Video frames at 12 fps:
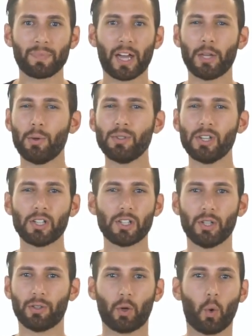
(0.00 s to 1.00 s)
I use it
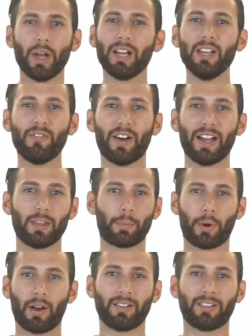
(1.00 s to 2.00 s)
to quickly find the
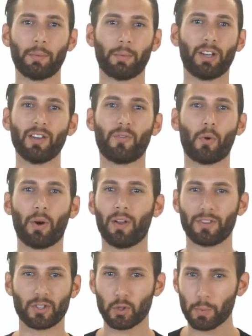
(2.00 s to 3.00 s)
product I'm looking for on
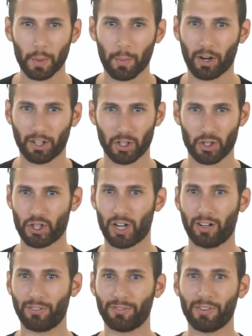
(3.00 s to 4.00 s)
the supermarket
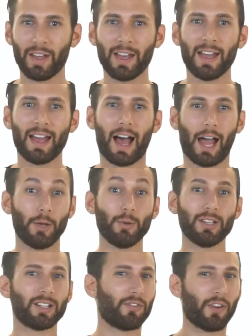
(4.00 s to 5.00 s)
shelf. I use
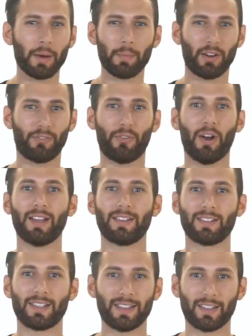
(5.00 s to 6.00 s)
it to find my
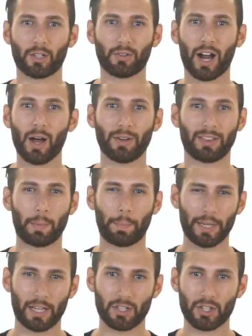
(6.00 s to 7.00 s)
friends in the crowd at the
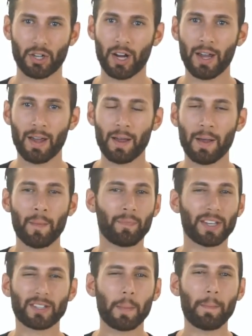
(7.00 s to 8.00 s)
beach.
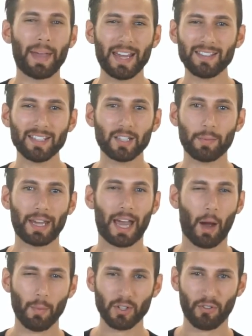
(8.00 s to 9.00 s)
It's amazing to me
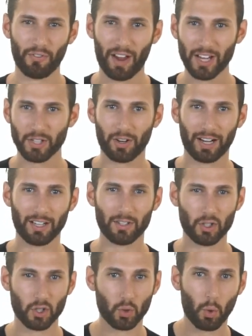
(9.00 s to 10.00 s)
how much faster I can
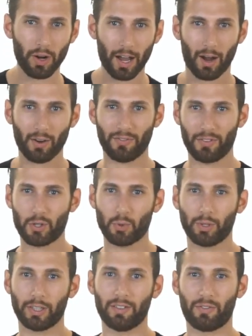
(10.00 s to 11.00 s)
sort out
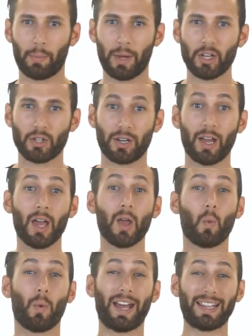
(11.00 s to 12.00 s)
visual information
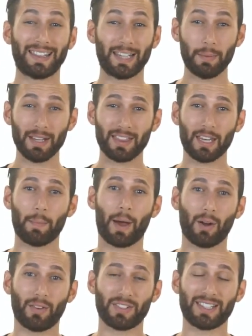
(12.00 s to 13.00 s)
when I limit the amount of